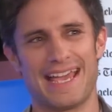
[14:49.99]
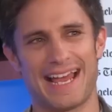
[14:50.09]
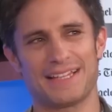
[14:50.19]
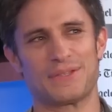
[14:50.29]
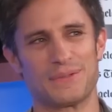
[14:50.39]
It
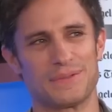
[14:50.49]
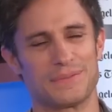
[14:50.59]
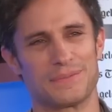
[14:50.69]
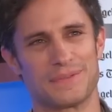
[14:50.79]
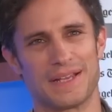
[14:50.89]
had
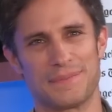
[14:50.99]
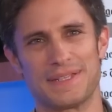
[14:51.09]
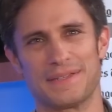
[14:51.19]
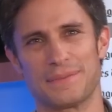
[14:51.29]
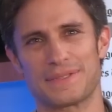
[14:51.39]
to. I
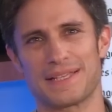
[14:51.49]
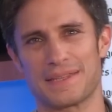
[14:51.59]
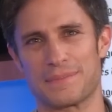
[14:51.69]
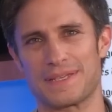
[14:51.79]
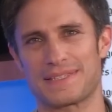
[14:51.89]
mean, it was
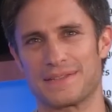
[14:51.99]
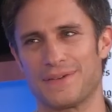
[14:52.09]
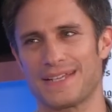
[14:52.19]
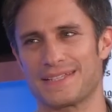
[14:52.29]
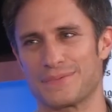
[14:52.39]
like the best
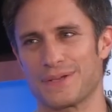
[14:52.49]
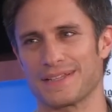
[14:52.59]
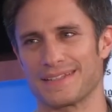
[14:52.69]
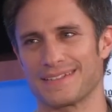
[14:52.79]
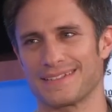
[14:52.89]
advice as
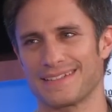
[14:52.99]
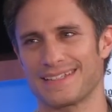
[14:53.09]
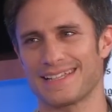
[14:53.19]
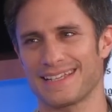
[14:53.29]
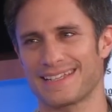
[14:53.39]
well.
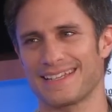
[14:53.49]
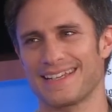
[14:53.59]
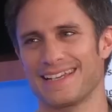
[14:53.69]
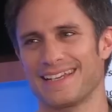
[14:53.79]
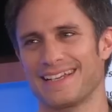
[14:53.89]
It's like,
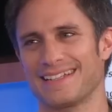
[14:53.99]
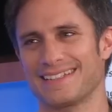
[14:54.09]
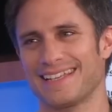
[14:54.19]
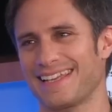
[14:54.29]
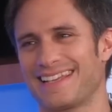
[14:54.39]
mm-hmm.
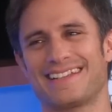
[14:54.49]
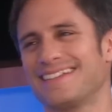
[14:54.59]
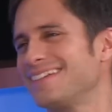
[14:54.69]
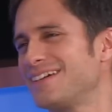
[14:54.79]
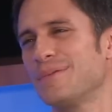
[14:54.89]
it's like,
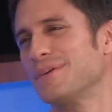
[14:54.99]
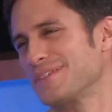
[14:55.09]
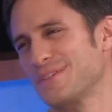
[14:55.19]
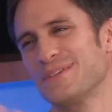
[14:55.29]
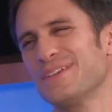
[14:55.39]
come
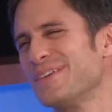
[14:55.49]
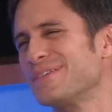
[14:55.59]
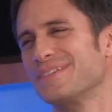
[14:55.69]
on, do you know?